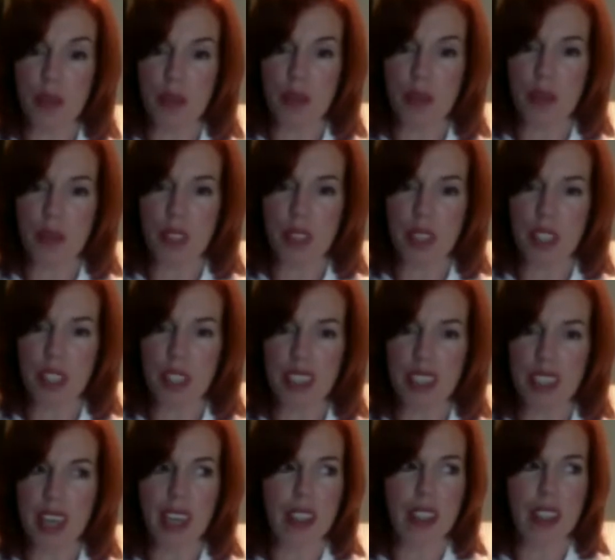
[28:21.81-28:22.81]
Like,
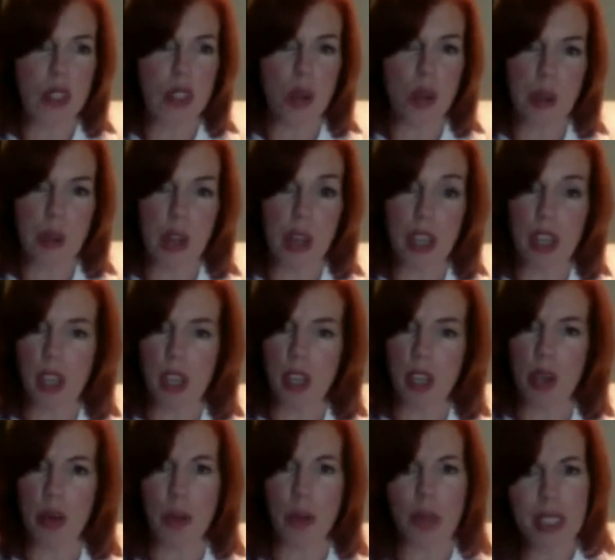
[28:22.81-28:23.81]
days go by and I go,
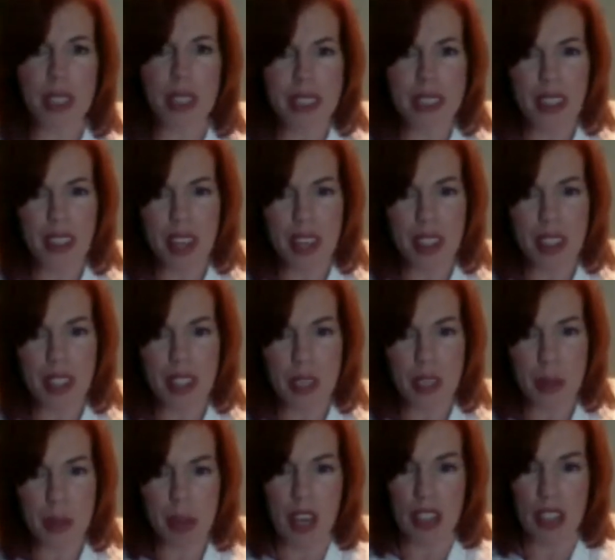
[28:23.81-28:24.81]
when's the last time I
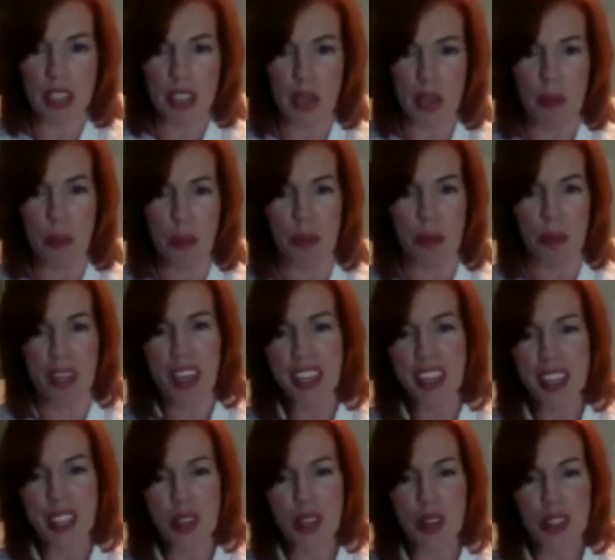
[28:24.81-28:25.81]
had some,
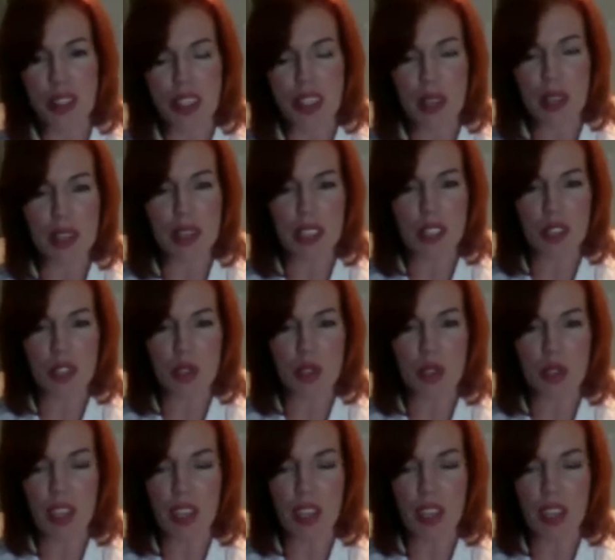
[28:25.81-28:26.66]
something to drink?